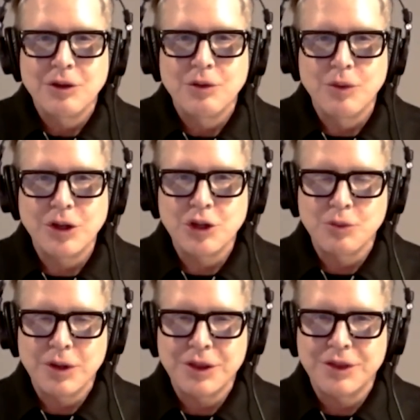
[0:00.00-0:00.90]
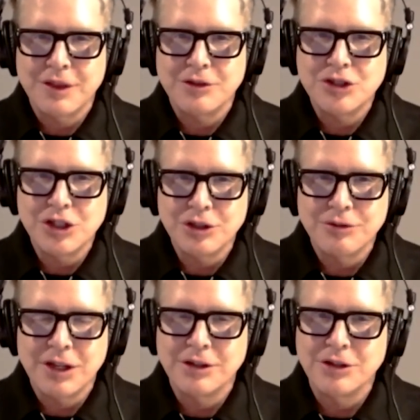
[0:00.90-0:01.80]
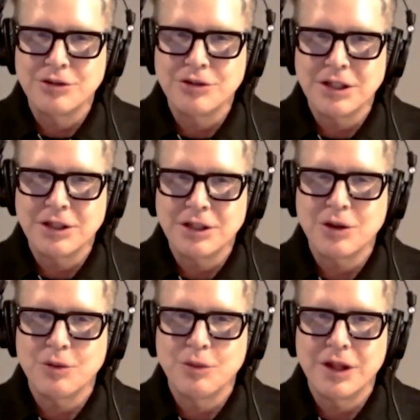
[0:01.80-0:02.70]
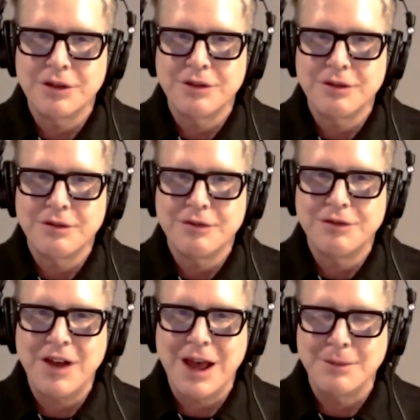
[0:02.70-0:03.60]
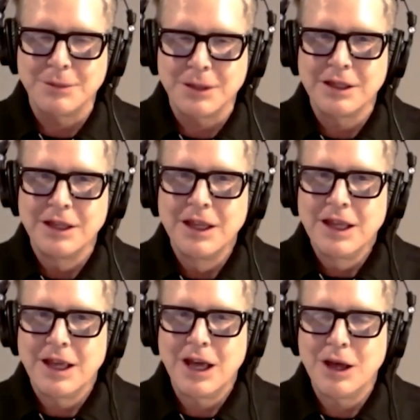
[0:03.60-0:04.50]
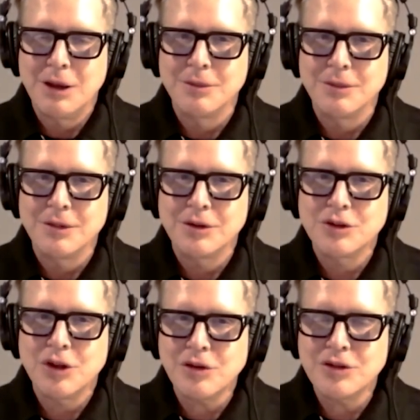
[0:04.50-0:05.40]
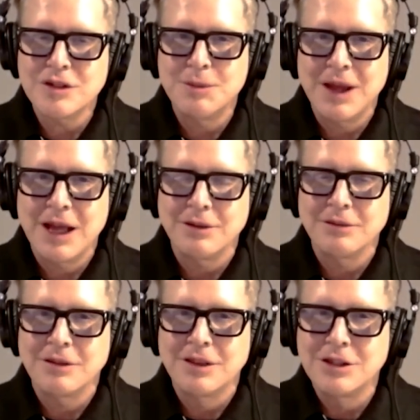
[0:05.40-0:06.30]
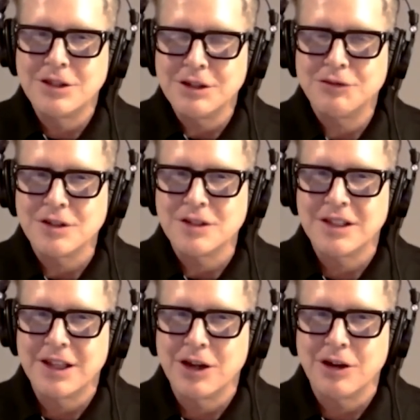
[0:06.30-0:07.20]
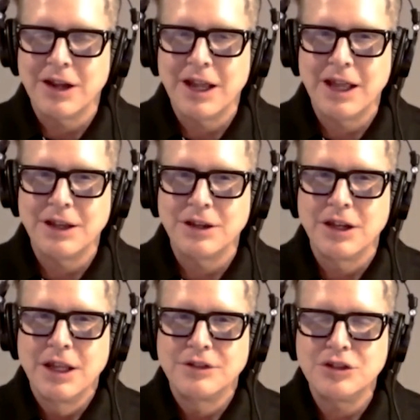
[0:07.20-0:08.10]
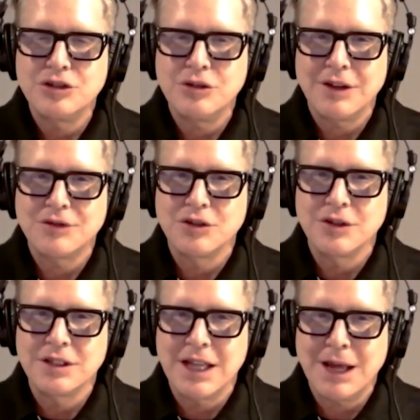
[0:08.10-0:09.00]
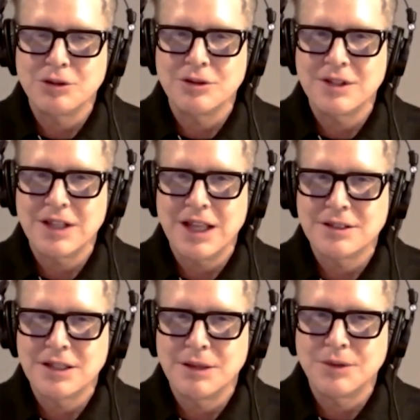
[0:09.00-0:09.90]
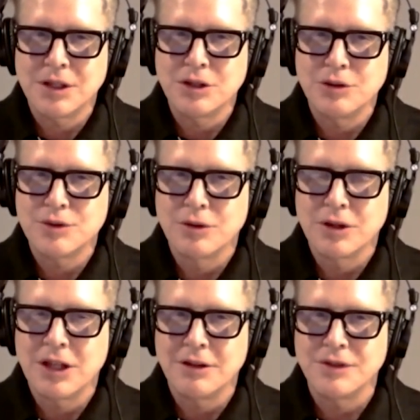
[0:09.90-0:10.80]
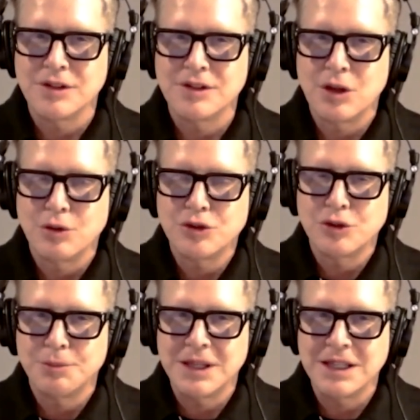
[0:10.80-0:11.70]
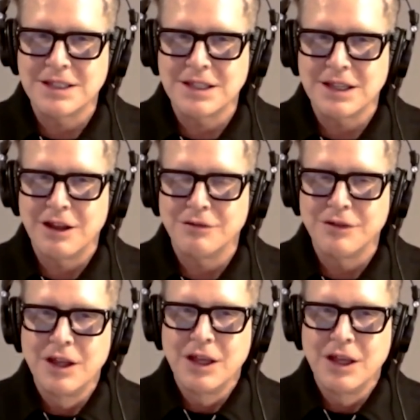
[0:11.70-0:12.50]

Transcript: When you're with children, you're dealing with family. Um, talk to us about the difference there and did you have to adapt or is that something you sort of love, the social piece of